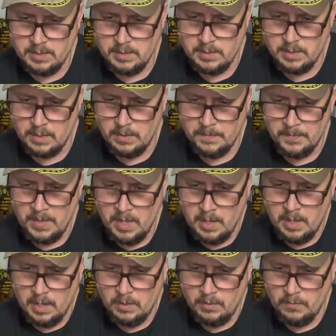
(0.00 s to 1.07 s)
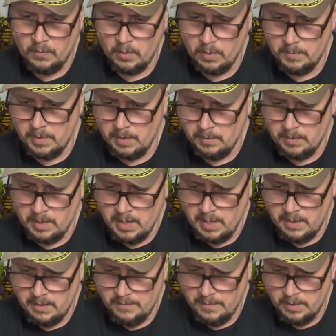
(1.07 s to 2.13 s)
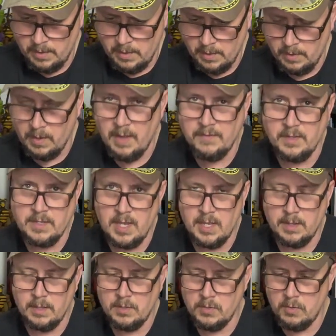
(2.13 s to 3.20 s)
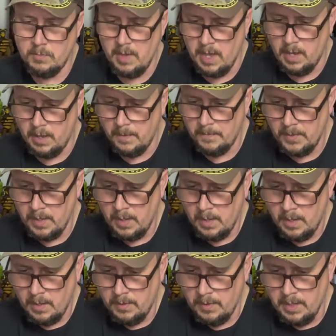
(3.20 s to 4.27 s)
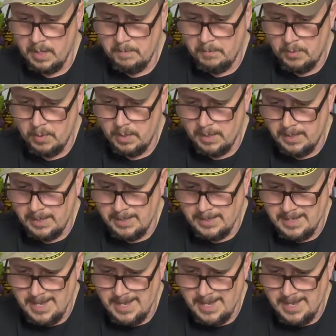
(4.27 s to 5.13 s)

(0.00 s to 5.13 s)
So I don't know if we're going to be able to have, you're going to have to take the tube out, then put it in his